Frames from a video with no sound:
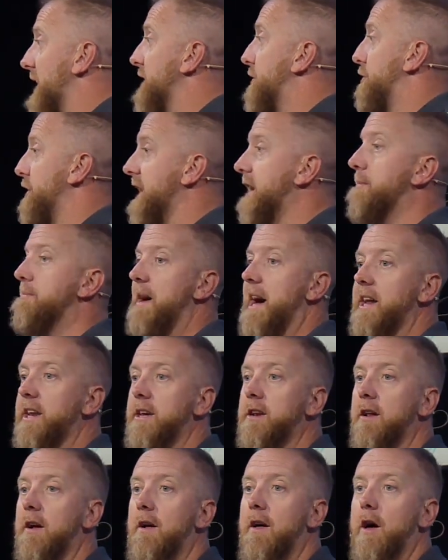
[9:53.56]
think about
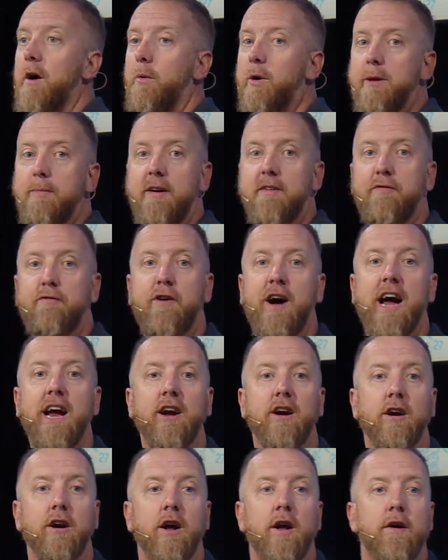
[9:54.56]
it? What about
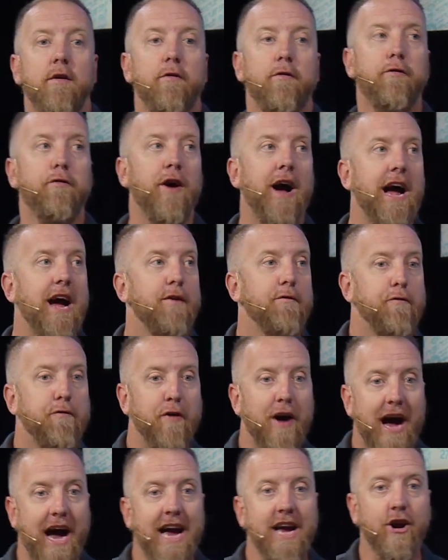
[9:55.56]
fire?
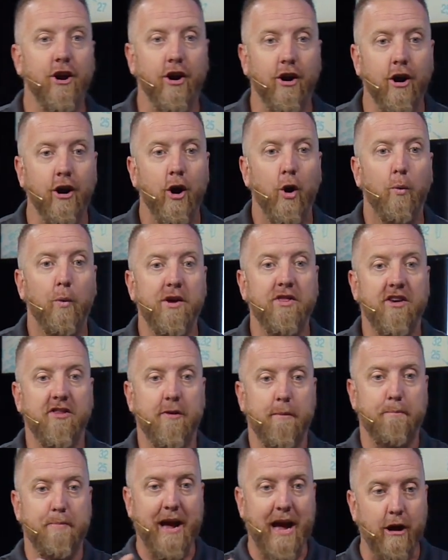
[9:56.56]
Fire within the
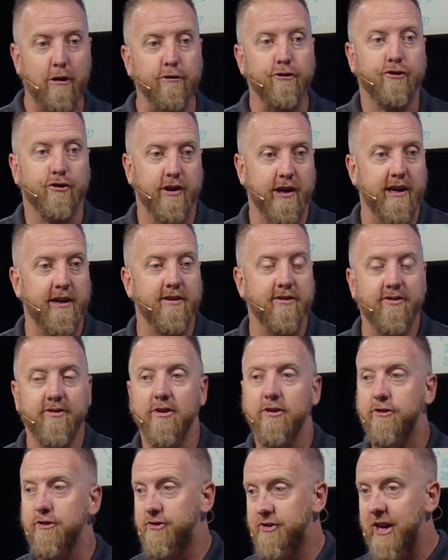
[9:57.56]
boundaries,
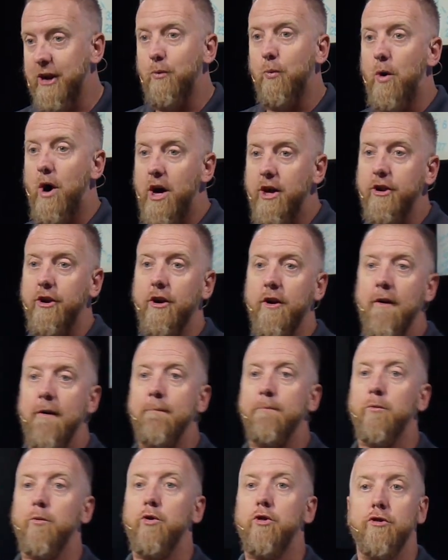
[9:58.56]
just like water,
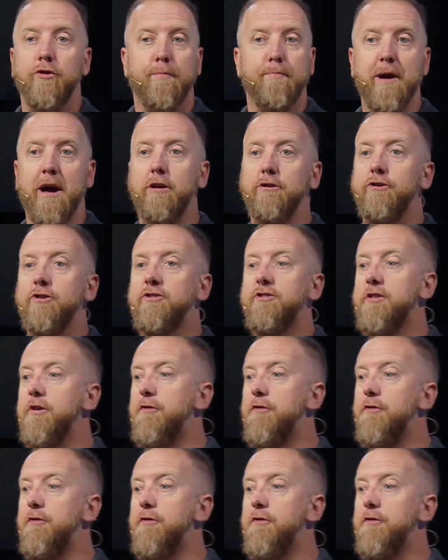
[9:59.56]
the boundaries of the